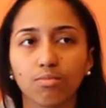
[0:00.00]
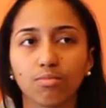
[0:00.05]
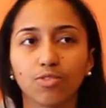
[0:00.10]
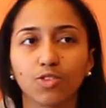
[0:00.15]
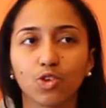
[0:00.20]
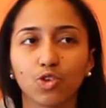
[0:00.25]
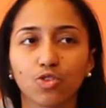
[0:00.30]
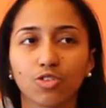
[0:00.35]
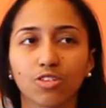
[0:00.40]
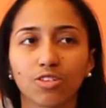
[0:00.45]

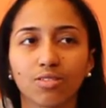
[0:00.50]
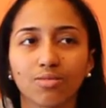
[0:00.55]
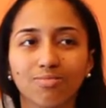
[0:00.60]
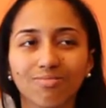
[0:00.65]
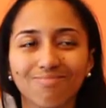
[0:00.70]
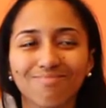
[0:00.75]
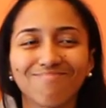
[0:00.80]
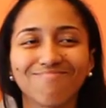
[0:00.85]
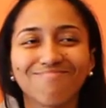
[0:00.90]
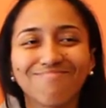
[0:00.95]
user.
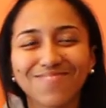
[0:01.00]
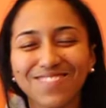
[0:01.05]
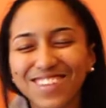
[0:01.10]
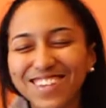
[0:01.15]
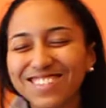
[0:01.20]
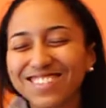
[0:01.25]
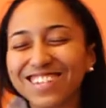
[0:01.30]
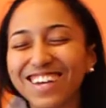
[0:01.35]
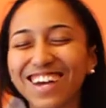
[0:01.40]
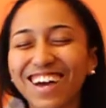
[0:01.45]

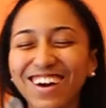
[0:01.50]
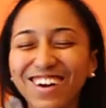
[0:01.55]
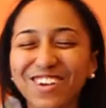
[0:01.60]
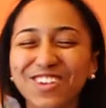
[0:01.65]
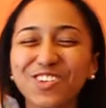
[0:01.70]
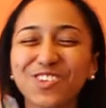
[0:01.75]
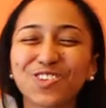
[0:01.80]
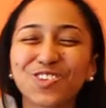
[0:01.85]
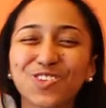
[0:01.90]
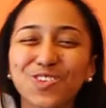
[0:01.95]
Check out her
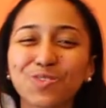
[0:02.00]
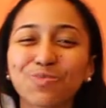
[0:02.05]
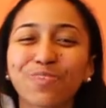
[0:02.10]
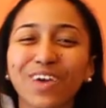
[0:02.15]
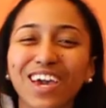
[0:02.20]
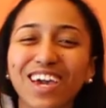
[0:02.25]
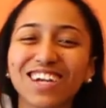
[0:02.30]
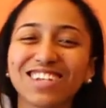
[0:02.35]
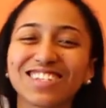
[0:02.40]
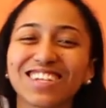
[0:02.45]
YouTube
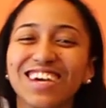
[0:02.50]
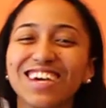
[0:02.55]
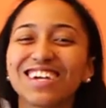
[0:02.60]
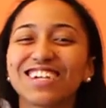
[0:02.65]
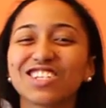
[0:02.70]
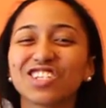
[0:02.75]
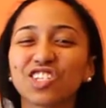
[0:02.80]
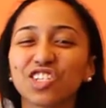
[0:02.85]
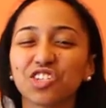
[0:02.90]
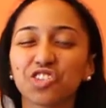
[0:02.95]
page.
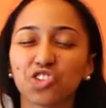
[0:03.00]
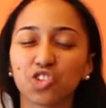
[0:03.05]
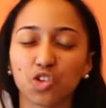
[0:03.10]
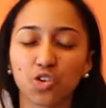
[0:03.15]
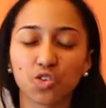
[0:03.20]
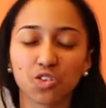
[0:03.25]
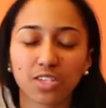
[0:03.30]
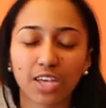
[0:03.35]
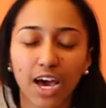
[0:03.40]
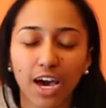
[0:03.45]
She
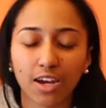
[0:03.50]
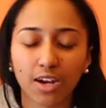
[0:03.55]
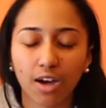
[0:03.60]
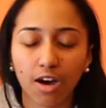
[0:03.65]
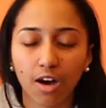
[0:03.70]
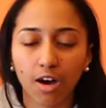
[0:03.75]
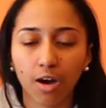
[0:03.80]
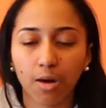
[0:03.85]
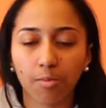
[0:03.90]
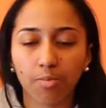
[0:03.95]
shows how
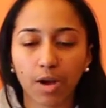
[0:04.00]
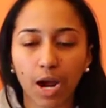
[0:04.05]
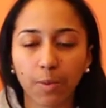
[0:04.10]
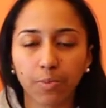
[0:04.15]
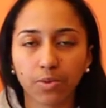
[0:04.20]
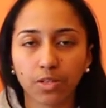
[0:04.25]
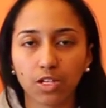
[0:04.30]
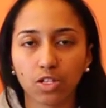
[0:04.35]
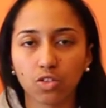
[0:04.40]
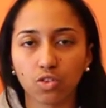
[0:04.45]
to
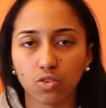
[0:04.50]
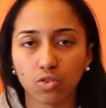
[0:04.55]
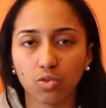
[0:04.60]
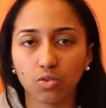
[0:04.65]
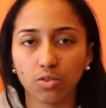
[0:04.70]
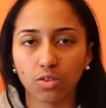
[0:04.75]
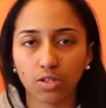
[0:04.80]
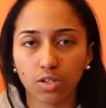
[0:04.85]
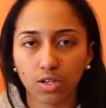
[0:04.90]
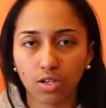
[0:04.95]
properly
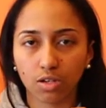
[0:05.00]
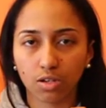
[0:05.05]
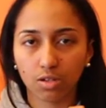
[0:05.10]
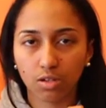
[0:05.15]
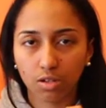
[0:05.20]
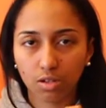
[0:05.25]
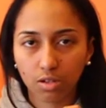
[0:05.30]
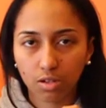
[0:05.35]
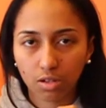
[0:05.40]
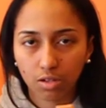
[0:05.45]
do the
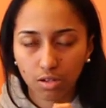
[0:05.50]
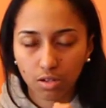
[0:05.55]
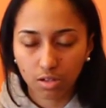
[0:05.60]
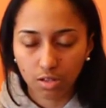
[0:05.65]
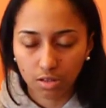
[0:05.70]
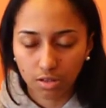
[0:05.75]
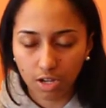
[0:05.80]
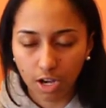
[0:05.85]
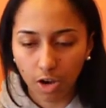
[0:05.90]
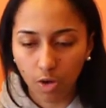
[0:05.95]

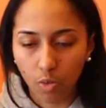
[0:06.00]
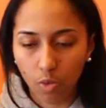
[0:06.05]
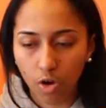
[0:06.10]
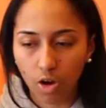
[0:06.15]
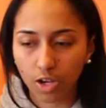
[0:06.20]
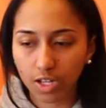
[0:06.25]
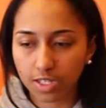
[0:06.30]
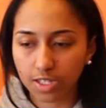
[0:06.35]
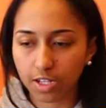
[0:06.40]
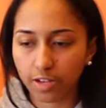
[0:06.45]
duck
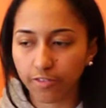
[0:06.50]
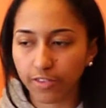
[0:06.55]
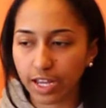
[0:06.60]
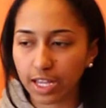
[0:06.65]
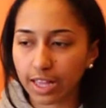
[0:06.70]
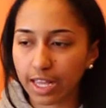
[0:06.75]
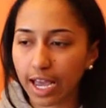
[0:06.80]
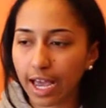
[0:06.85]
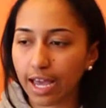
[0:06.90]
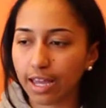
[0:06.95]
walk and stuff
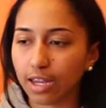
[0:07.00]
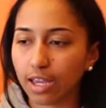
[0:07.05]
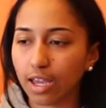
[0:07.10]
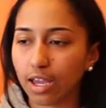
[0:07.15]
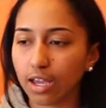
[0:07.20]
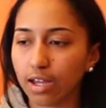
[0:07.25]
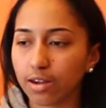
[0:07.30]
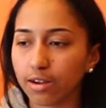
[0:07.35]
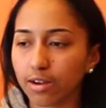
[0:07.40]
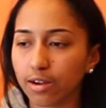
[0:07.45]
like that.
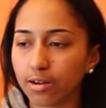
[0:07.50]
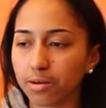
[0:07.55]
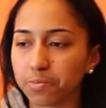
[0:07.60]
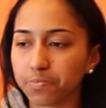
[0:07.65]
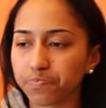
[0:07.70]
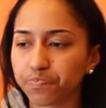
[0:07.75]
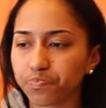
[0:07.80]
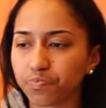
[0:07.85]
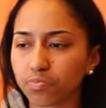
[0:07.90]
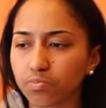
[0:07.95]

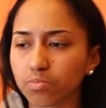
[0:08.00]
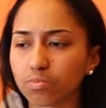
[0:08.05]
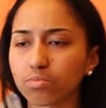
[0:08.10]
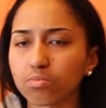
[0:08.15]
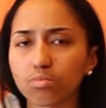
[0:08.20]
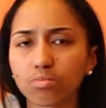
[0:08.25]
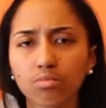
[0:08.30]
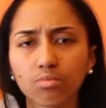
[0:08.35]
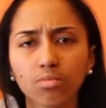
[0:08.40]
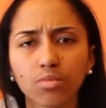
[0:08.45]
And
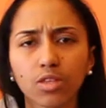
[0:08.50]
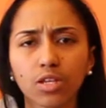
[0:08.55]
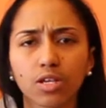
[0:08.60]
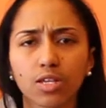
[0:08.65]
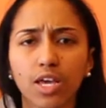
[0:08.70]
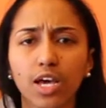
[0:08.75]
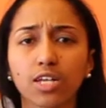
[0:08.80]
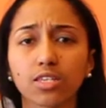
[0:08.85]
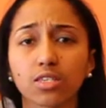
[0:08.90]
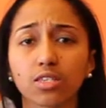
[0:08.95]

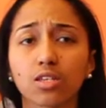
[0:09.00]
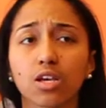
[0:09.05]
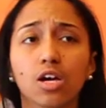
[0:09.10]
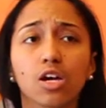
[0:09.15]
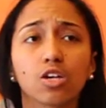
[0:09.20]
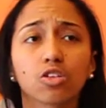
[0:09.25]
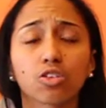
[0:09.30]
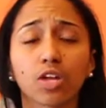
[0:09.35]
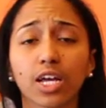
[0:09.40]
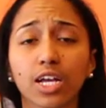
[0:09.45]
yes,
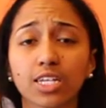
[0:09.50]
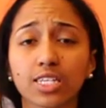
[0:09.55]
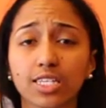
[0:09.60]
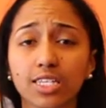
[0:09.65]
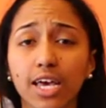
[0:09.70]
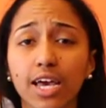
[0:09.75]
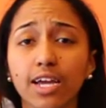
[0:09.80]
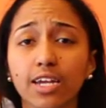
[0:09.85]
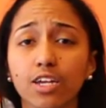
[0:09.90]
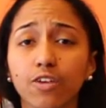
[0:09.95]
so like I
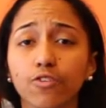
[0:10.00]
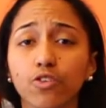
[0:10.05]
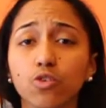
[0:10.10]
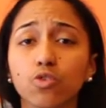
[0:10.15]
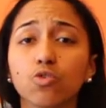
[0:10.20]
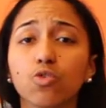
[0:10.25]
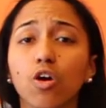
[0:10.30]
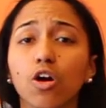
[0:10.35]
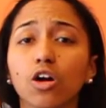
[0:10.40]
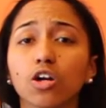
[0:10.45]
said, if
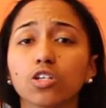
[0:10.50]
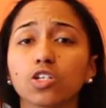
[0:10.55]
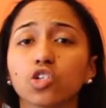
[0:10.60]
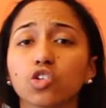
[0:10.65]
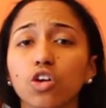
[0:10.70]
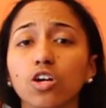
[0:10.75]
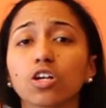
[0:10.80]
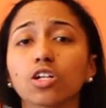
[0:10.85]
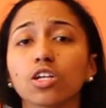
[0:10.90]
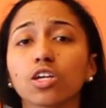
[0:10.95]
you are
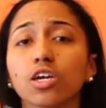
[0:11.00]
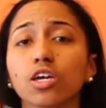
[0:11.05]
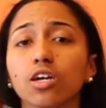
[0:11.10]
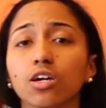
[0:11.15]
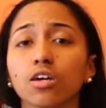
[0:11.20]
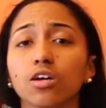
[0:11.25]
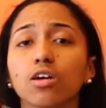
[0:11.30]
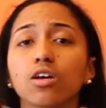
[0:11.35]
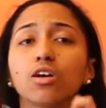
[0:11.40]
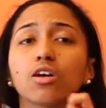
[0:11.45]
struggling,